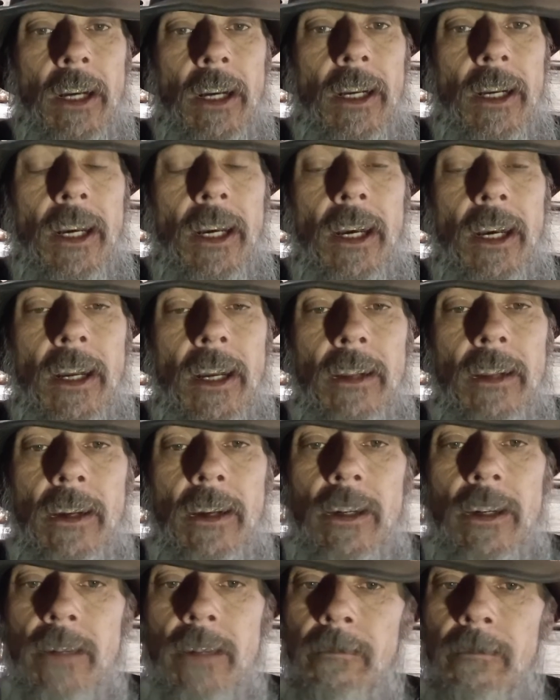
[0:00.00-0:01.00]
And
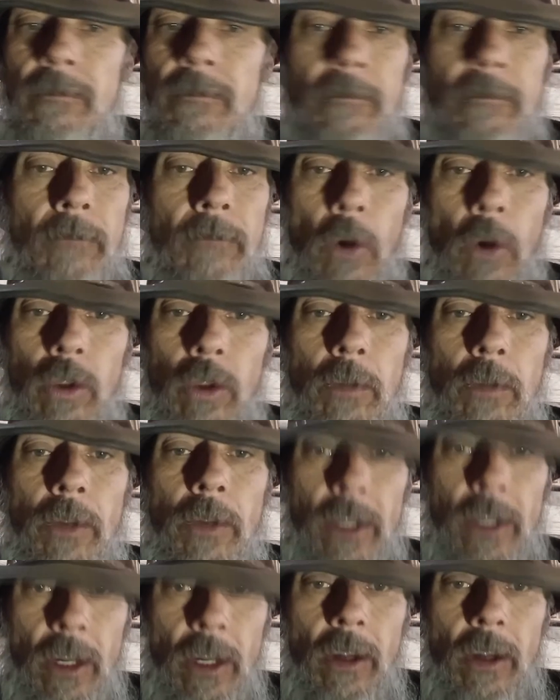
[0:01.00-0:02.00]
there's multiple.
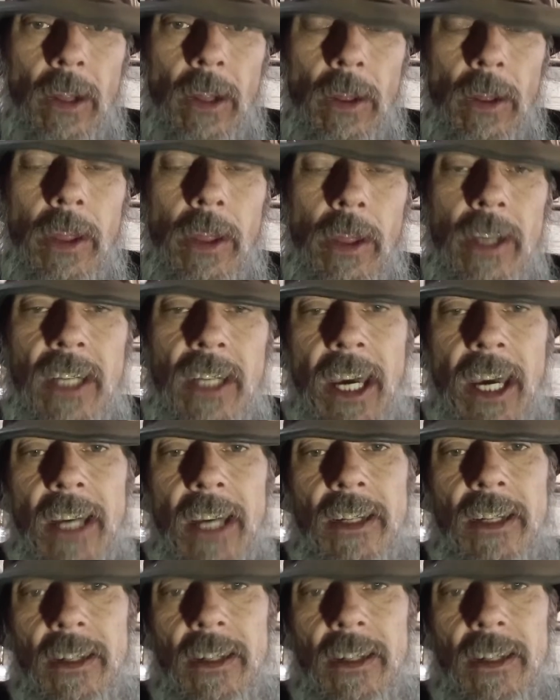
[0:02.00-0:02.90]
This case is